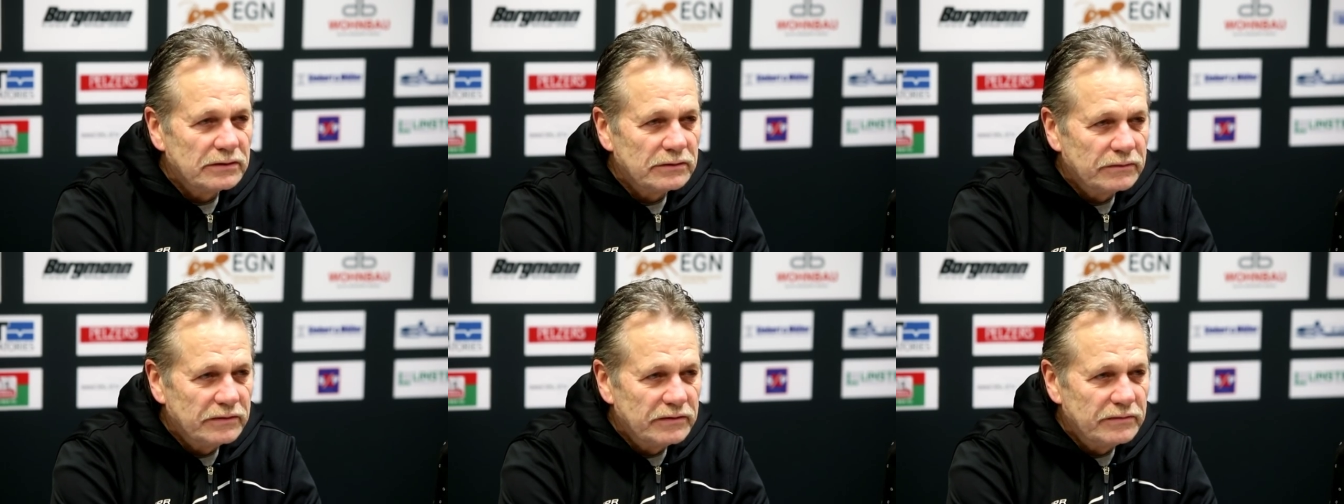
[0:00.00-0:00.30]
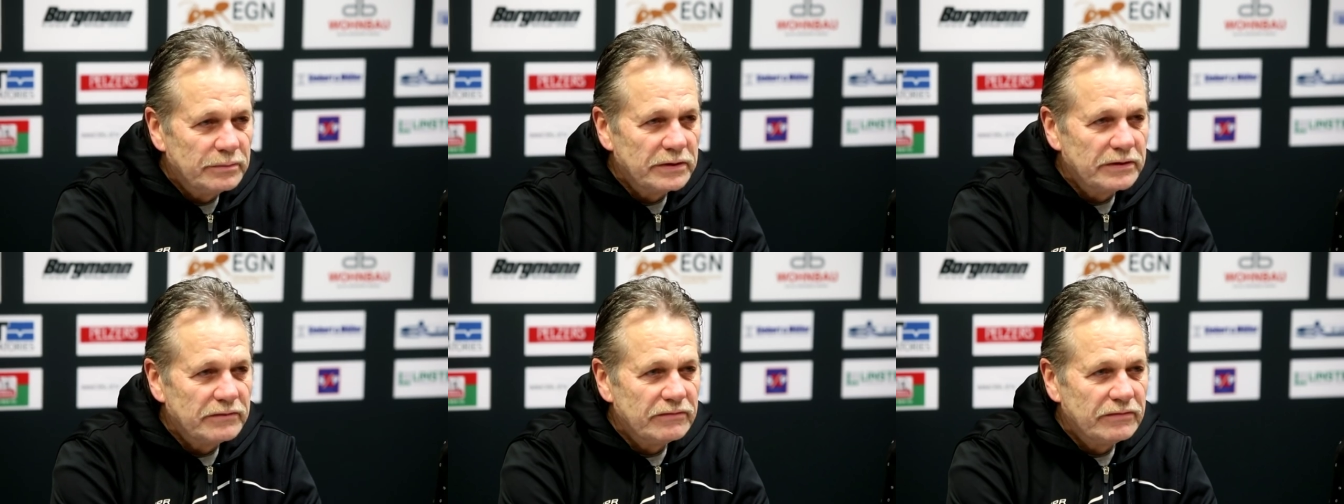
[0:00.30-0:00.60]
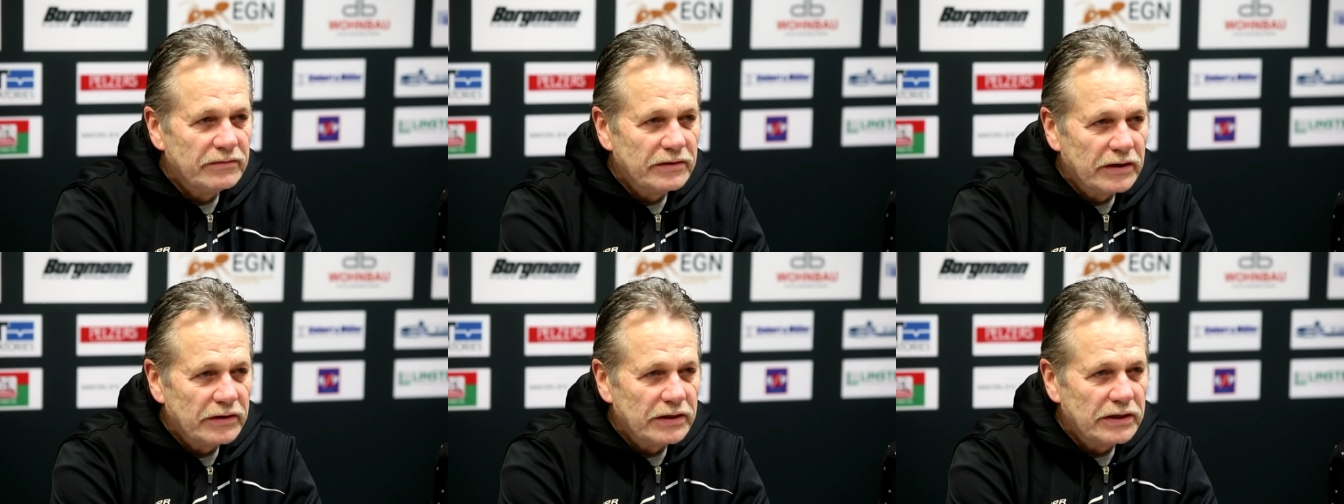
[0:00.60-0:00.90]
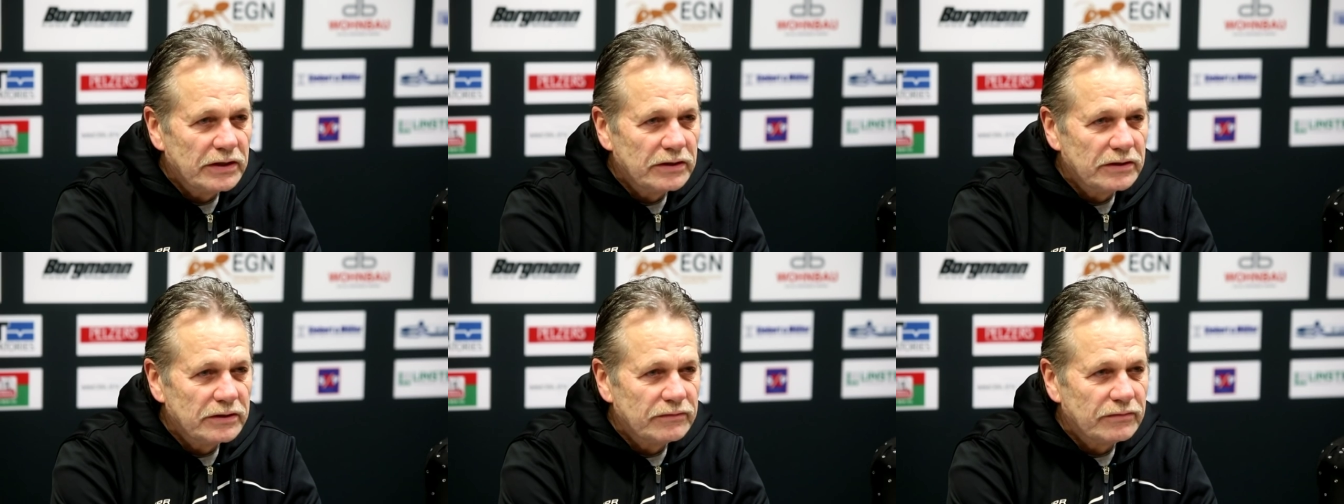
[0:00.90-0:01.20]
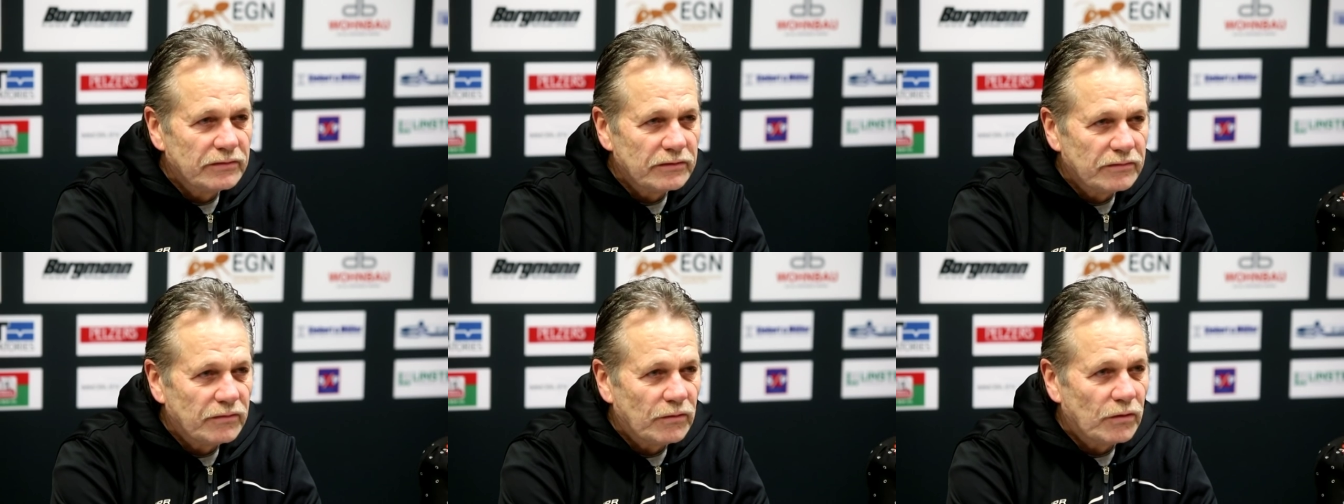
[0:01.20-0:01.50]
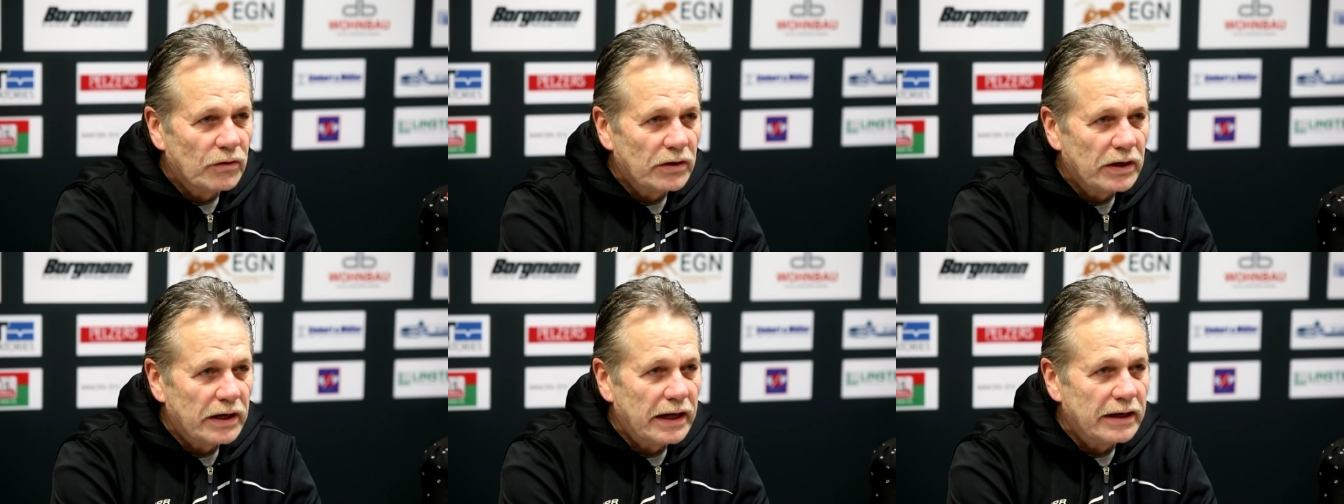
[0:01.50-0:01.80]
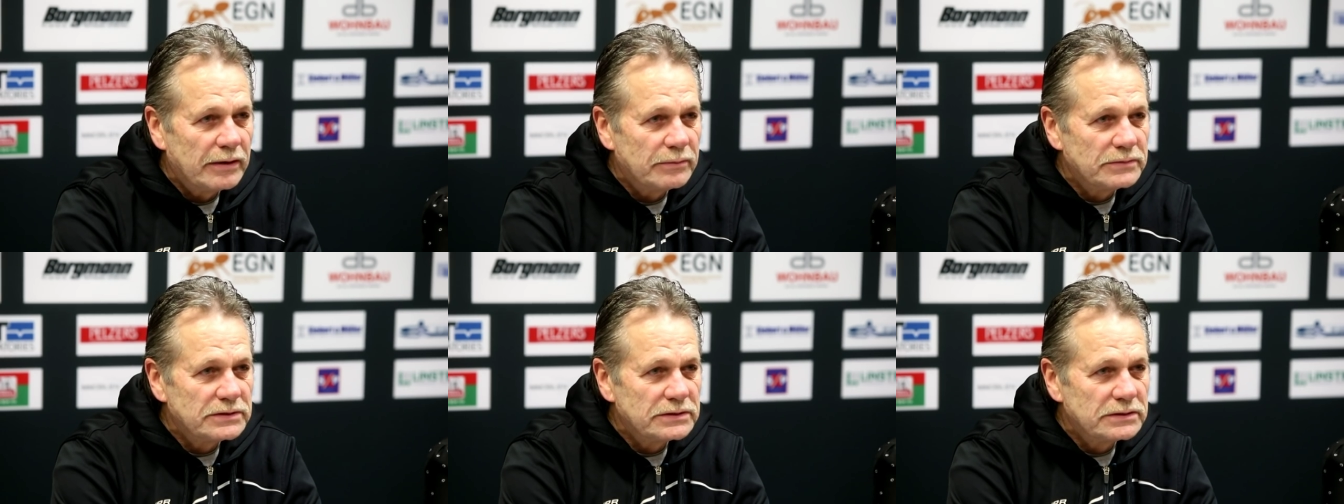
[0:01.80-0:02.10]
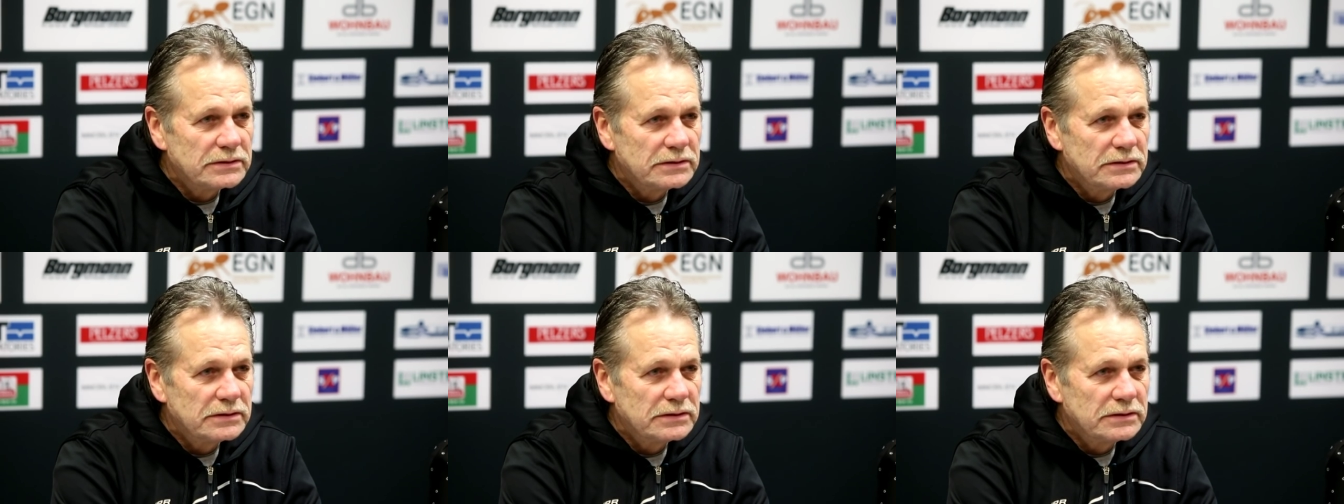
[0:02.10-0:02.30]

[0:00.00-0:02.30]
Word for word: We've been very good for four games.